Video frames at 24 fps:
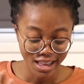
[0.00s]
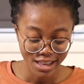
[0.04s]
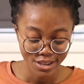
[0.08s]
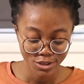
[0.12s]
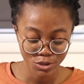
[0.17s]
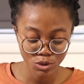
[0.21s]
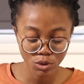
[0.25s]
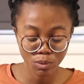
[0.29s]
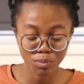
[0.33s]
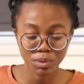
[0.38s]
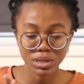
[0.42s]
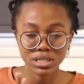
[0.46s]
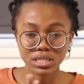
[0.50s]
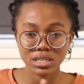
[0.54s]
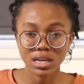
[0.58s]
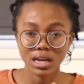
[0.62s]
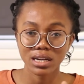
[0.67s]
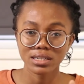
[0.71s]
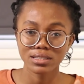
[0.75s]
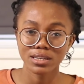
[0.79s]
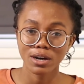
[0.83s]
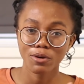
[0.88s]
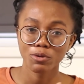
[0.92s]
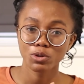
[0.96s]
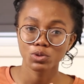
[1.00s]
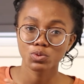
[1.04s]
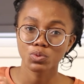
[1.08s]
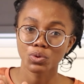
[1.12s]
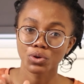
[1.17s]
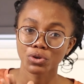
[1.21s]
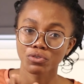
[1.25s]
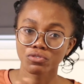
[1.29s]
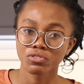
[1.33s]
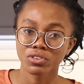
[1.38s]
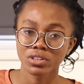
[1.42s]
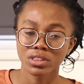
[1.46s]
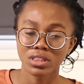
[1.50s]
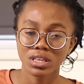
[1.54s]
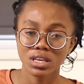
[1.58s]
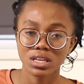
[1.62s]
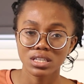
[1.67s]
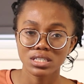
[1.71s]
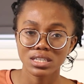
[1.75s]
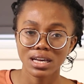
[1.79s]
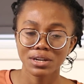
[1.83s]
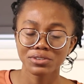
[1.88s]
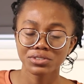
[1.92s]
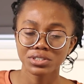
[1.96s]
so basically that was one of the
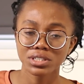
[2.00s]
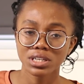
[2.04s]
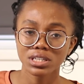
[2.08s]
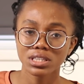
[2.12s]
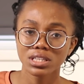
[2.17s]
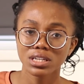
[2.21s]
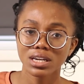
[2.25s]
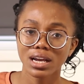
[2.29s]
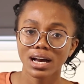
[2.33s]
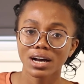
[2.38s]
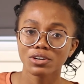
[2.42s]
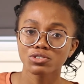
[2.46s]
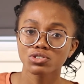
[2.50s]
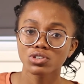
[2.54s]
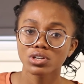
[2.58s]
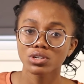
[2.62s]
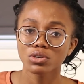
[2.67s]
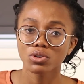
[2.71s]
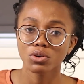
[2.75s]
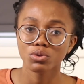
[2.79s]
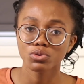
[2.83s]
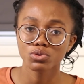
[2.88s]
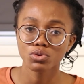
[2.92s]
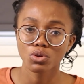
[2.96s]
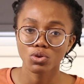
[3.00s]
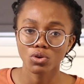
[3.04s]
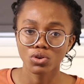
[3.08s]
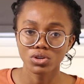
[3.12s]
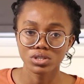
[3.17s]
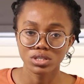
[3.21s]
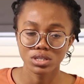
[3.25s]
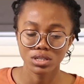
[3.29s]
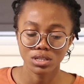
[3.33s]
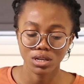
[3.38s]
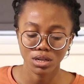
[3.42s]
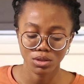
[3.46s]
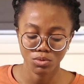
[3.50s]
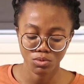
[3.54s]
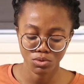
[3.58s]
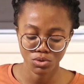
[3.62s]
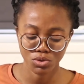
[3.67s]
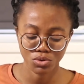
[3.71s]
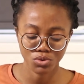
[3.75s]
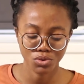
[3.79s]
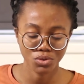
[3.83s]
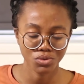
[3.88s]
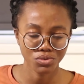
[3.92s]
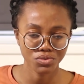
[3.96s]
things another thing i actually also considered was
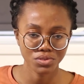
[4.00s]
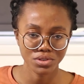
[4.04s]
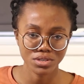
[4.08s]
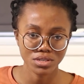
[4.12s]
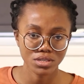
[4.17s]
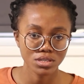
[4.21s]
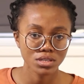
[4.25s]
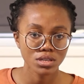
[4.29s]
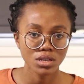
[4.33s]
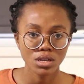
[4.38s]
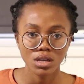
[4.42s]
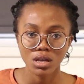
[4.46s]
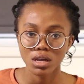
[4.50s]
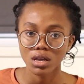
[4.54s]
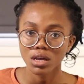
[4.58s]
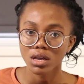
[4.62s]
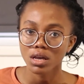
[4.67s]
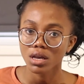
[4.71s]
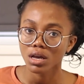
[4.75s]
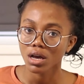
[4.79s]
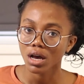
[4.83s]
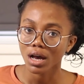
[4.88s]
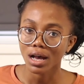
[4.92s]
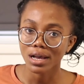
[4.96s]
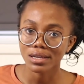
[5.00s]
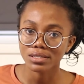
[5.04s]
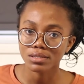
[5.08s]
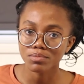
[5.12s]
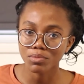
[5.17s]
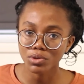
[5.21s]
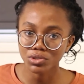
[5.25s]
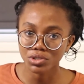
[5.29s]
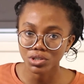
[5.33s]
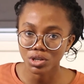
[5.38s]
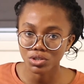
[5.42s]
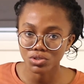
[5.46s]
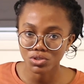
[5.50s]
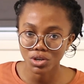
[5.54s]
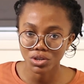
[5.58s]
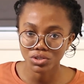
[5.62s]
school fees as much as